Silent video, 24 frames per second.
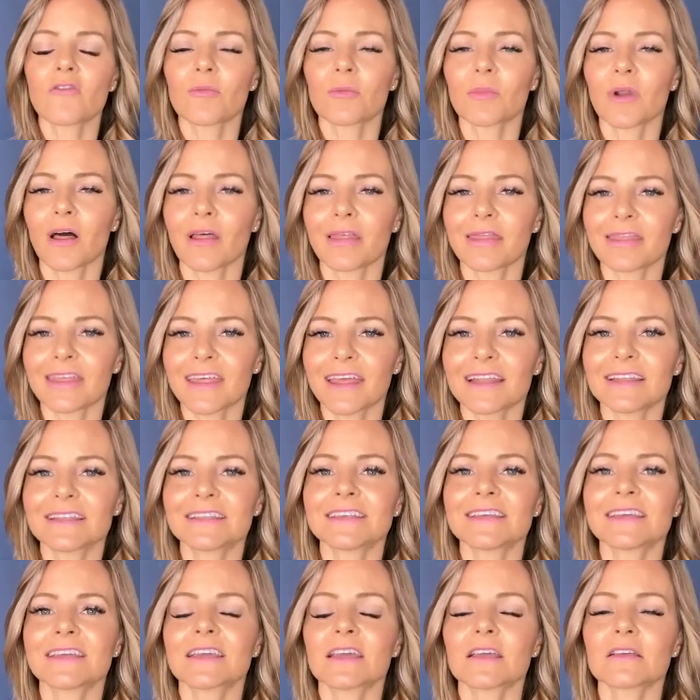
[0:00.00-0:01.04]
from an
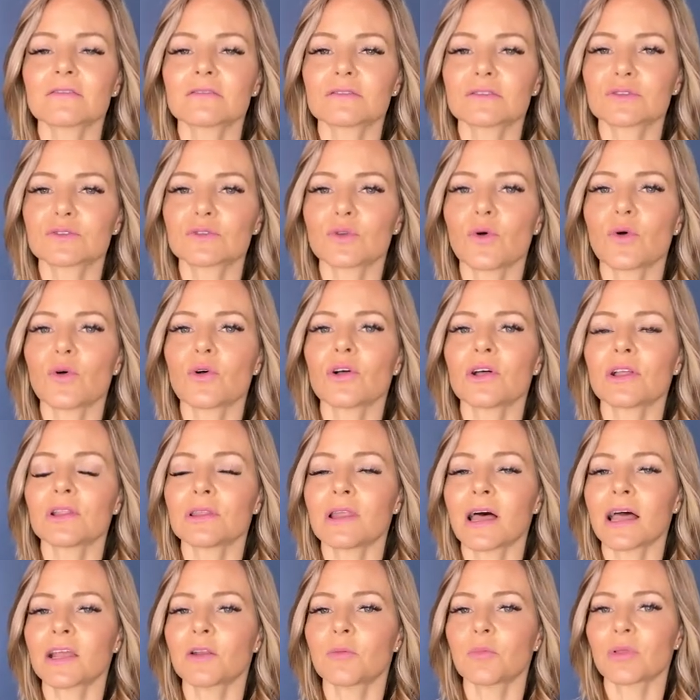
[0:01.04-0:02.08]
authentic
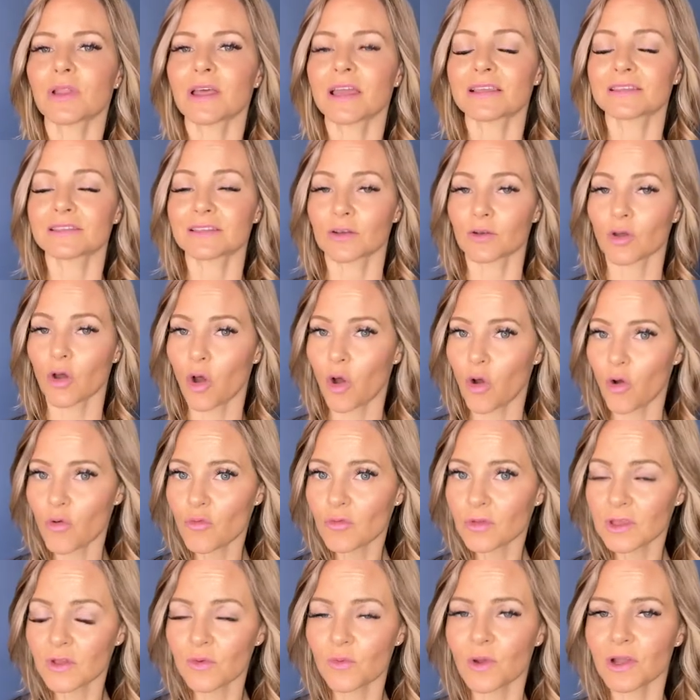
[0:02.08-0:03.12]
soul-aligned place. And
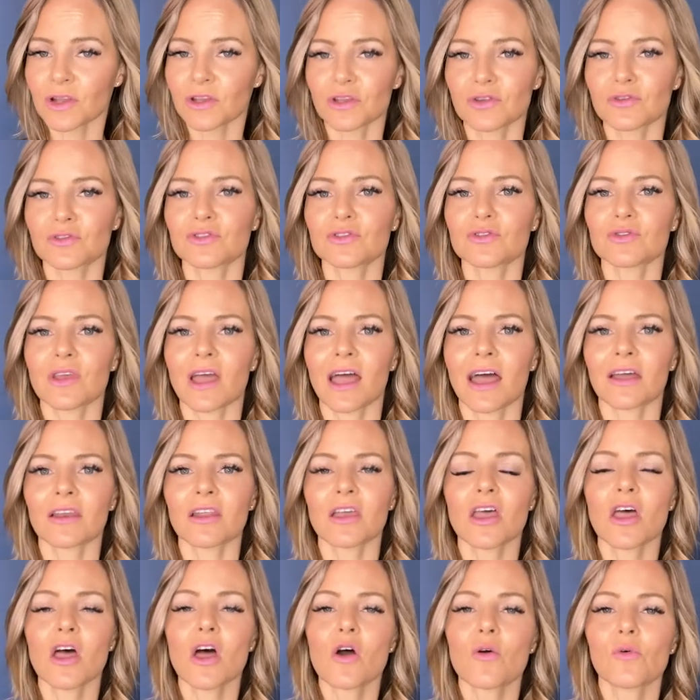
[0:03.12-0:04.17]
only when you do that
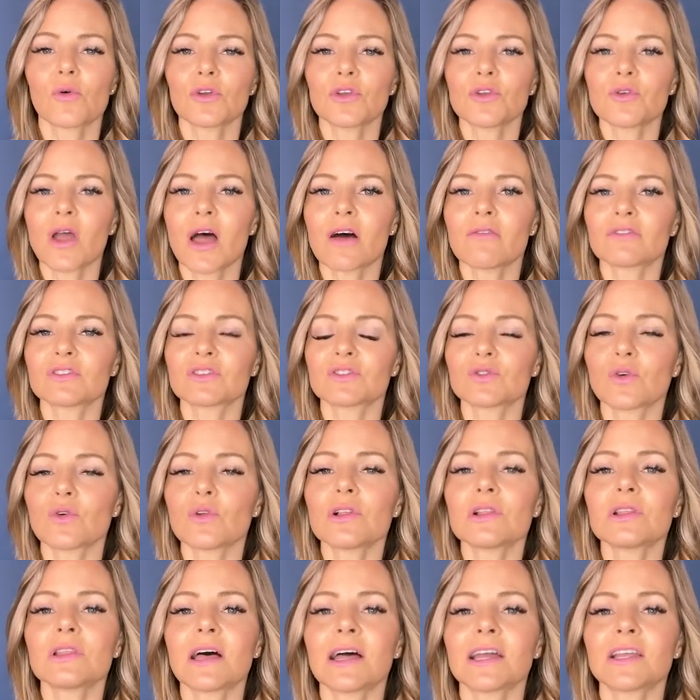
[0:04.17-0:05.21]
will you have a
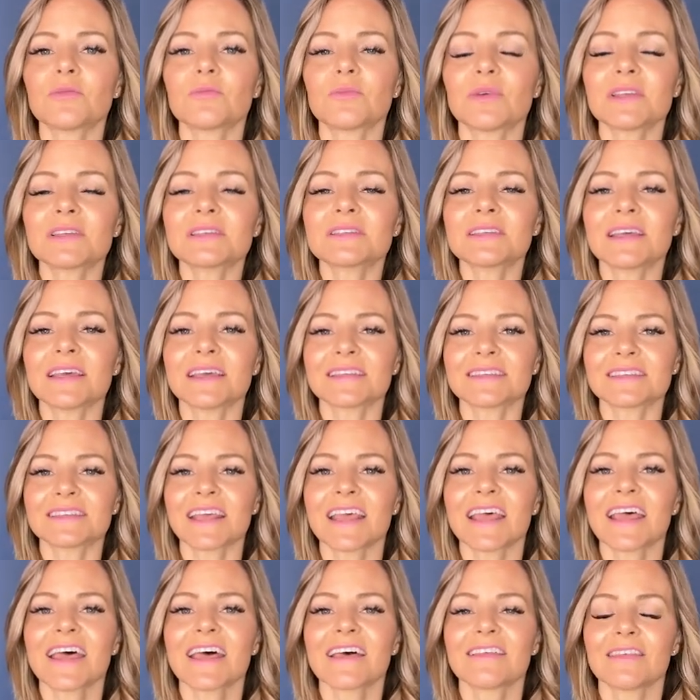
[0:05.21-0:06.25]
soul-aligned business
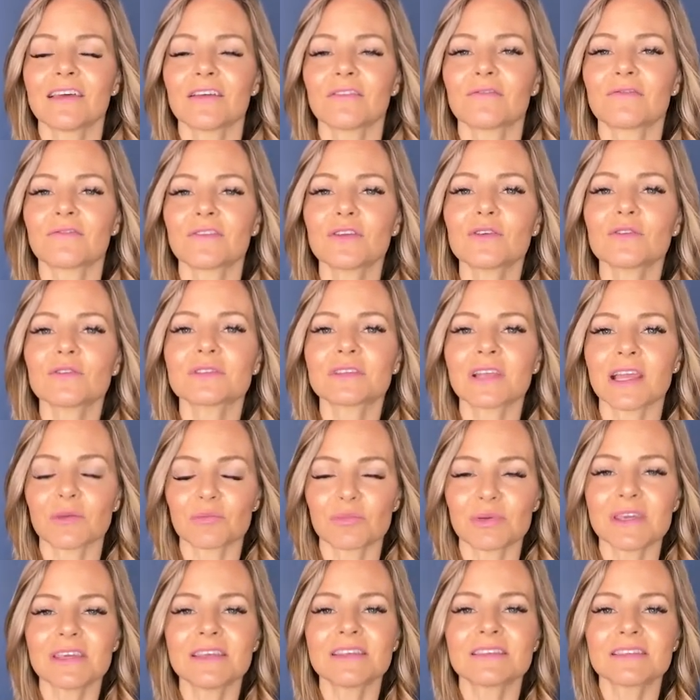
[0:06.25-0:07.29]
that feels like
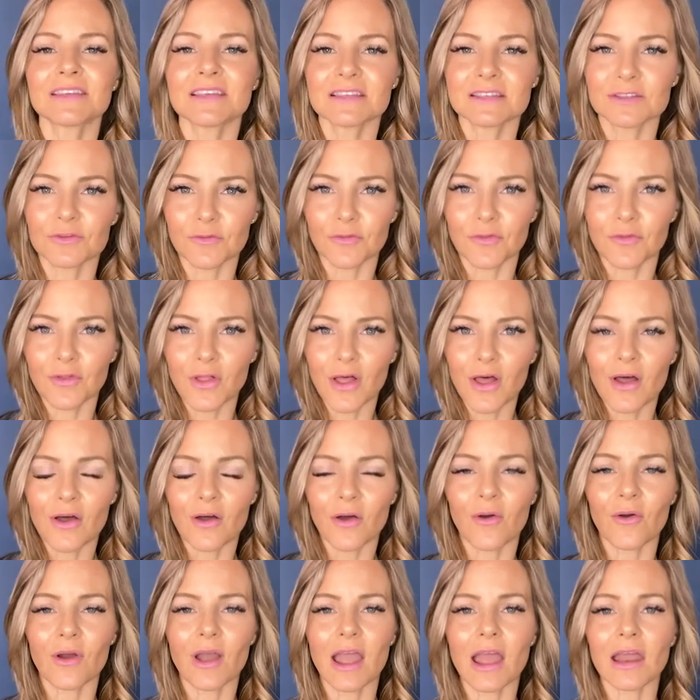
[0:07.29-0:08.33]
peace, ease, and
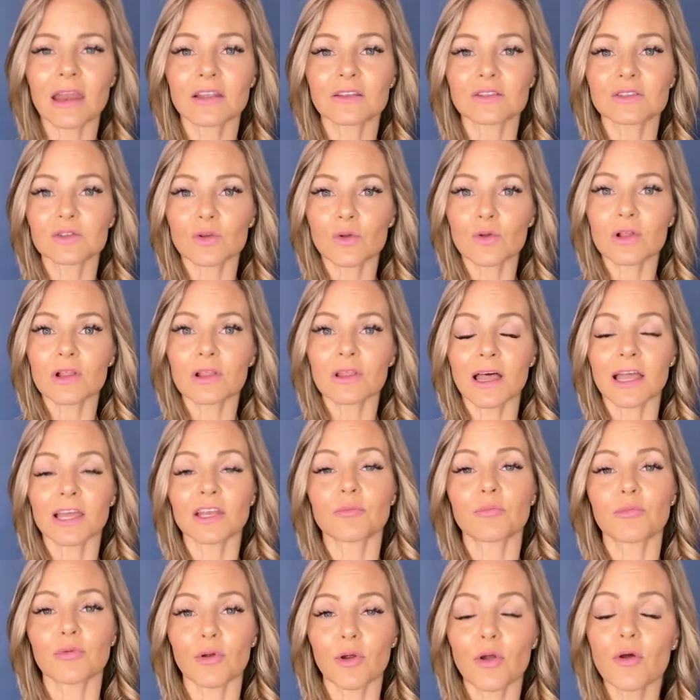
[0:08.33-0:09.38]
flow, and a
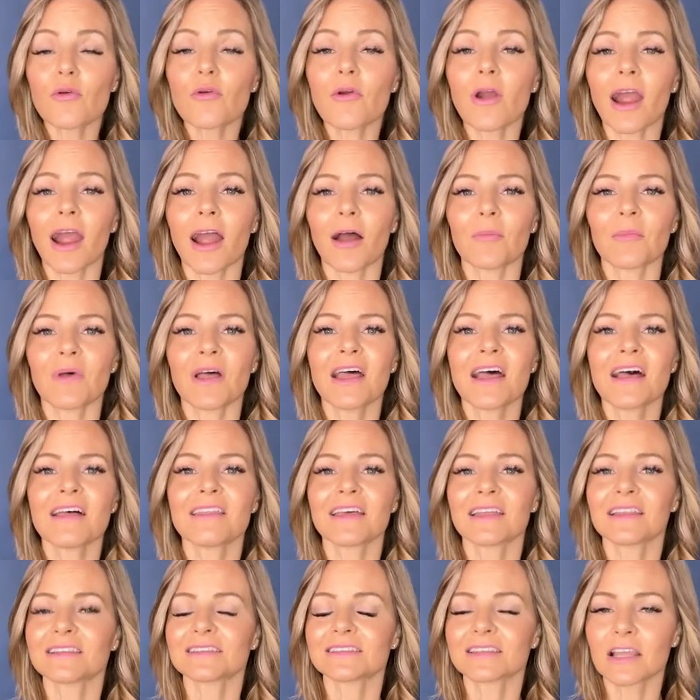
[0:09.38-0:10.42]
soul-aligned program
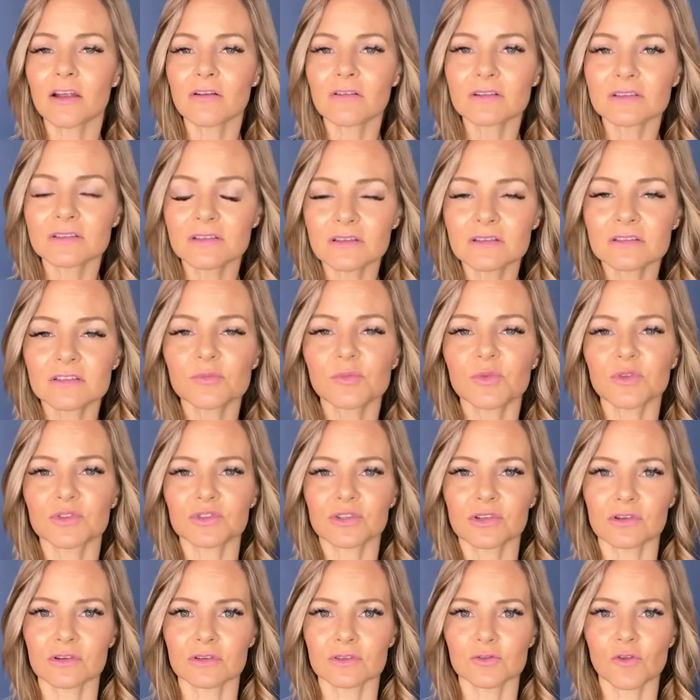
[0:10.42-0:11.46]
that is irresistible
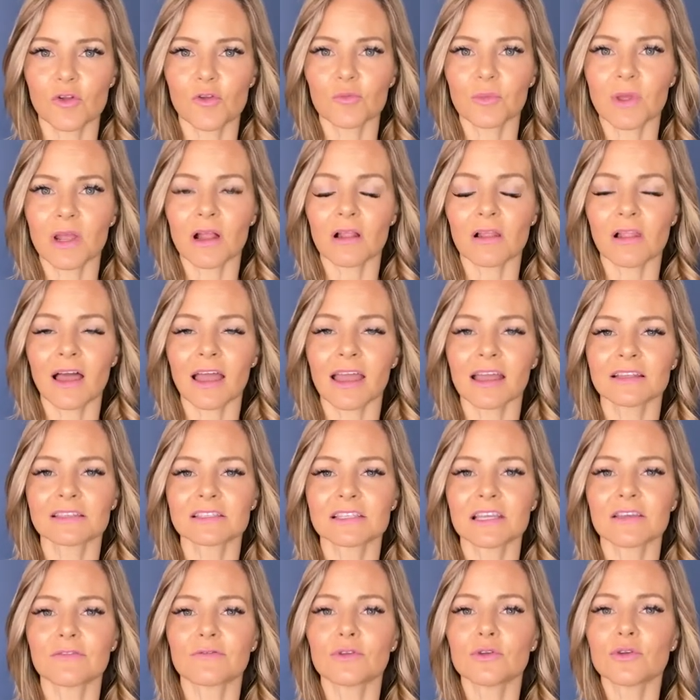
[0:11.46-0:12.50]
to your soulmate
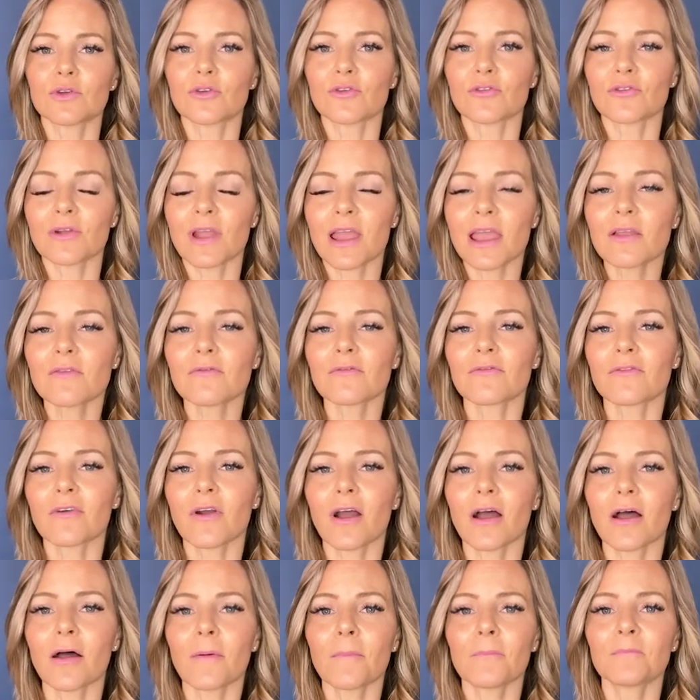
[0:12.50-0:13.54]
clients. If you create
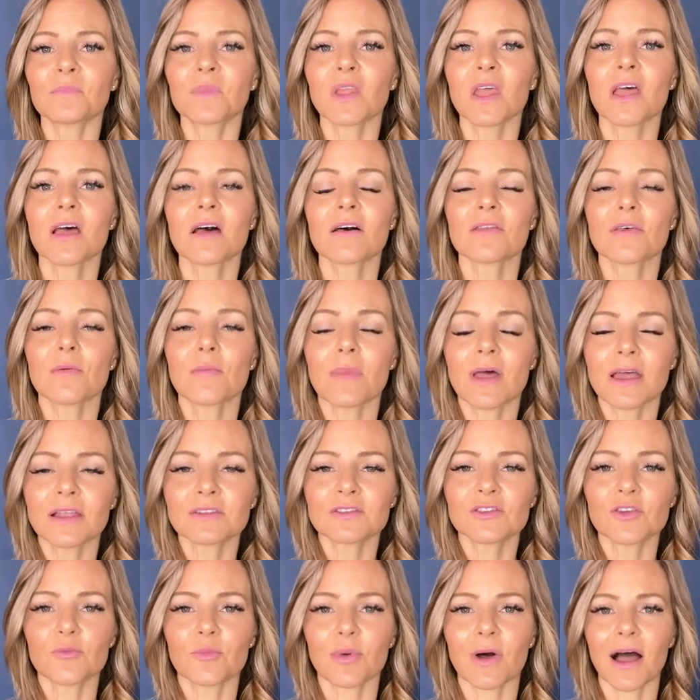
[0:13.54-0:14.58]
from the
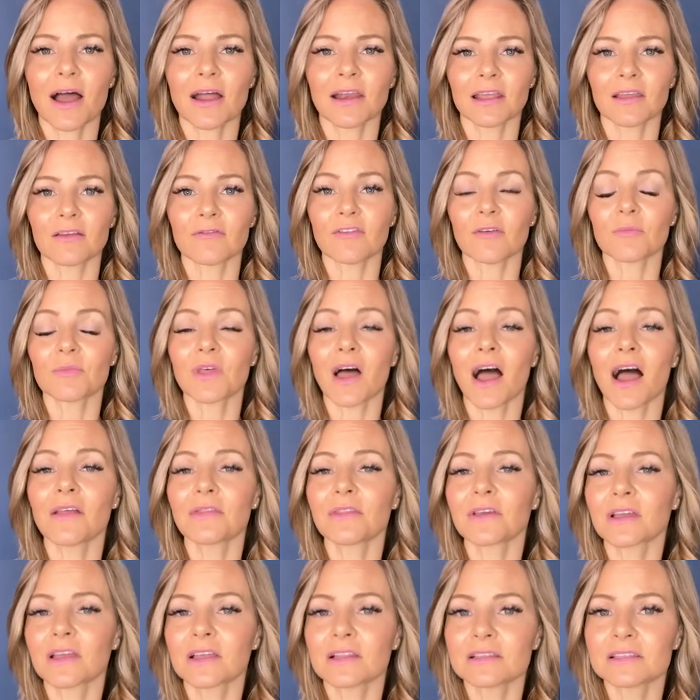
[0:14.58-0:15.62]
mental body, on
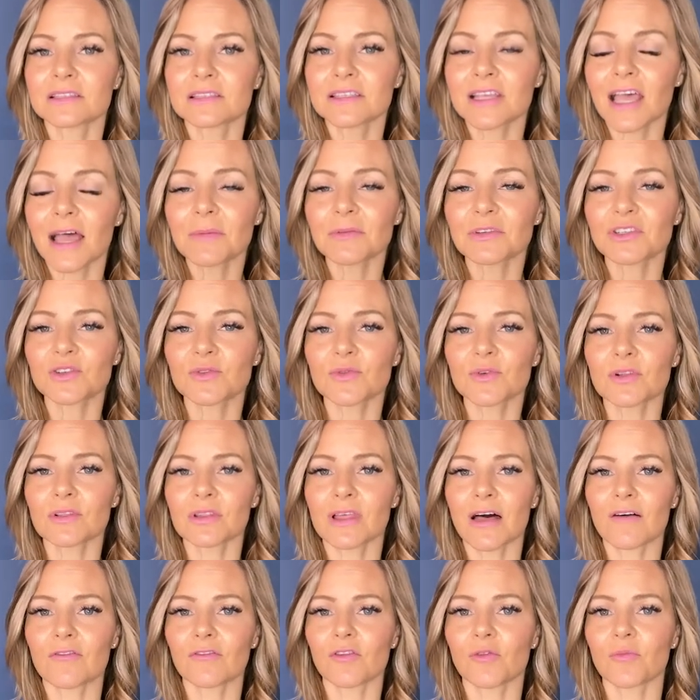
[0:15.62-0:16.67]
the conceptual
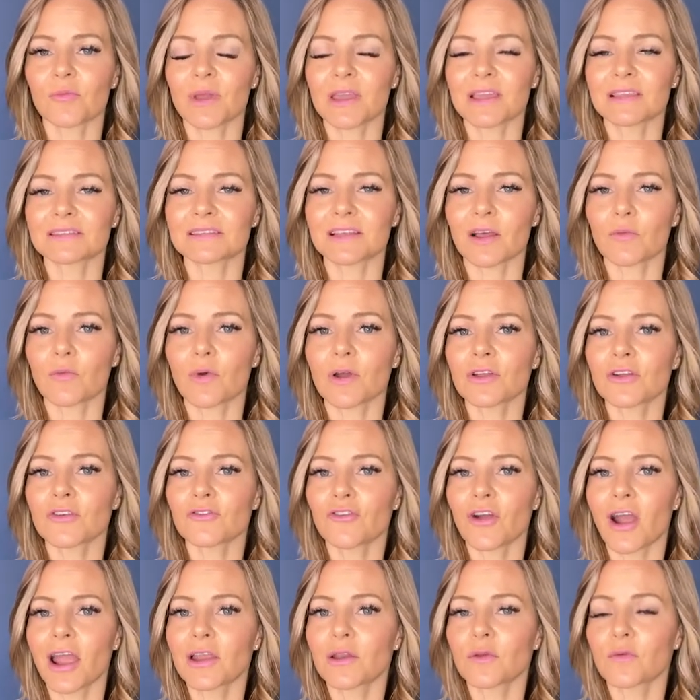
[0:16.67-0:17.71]
level, based on what you're
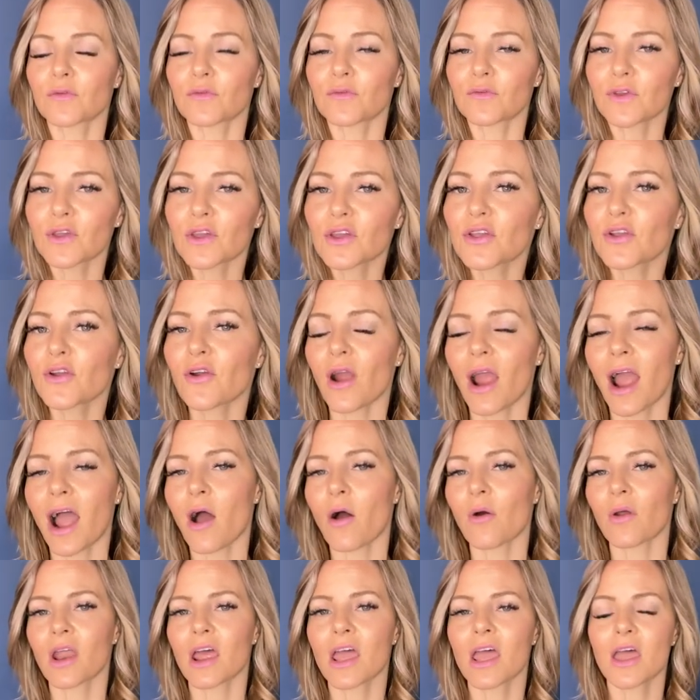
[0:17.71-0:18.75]
trying to figure
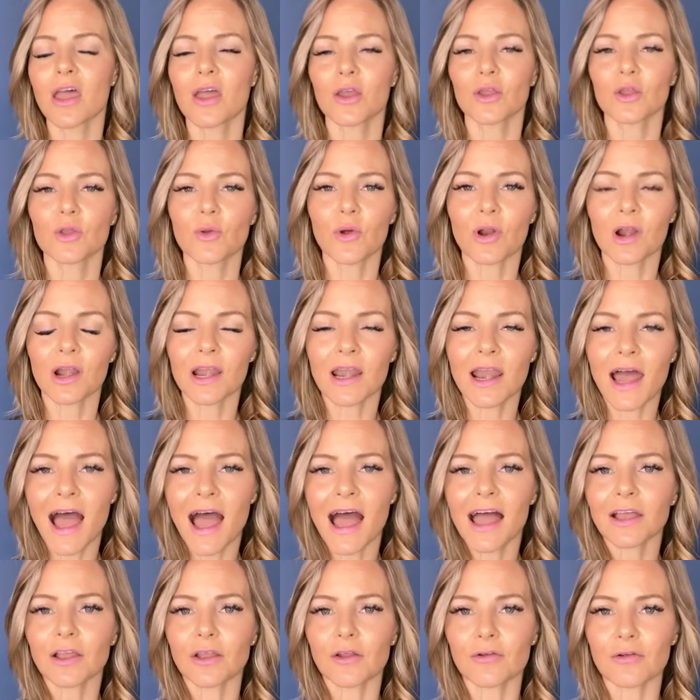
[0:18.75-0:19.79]
out, you are
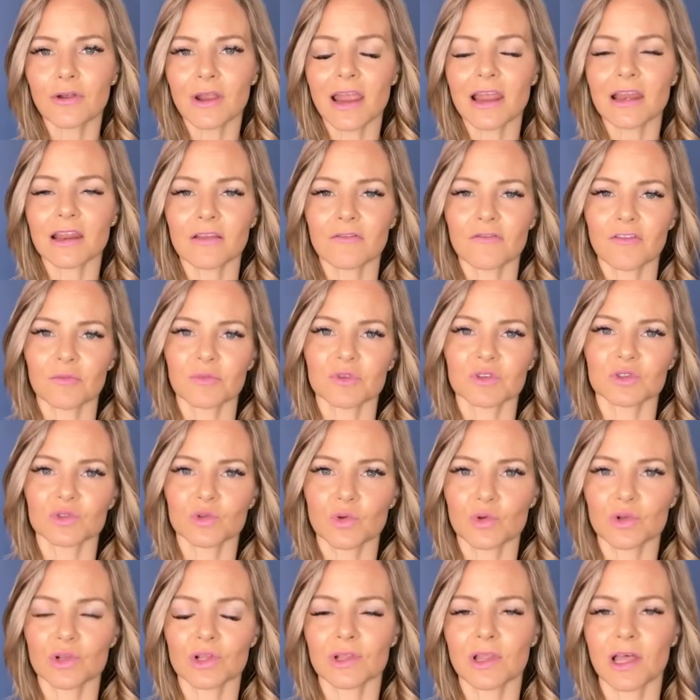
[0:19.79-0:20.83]
not creating from a
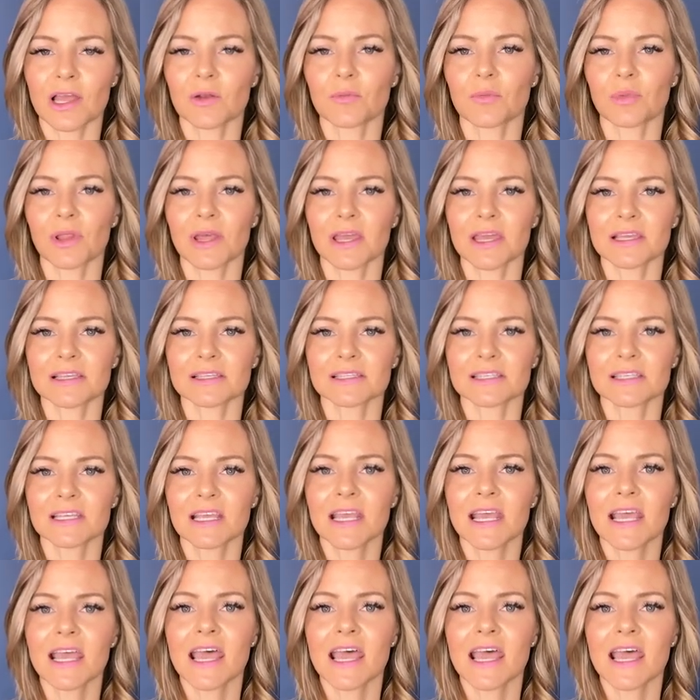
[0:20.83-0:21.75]
soul-aligned place.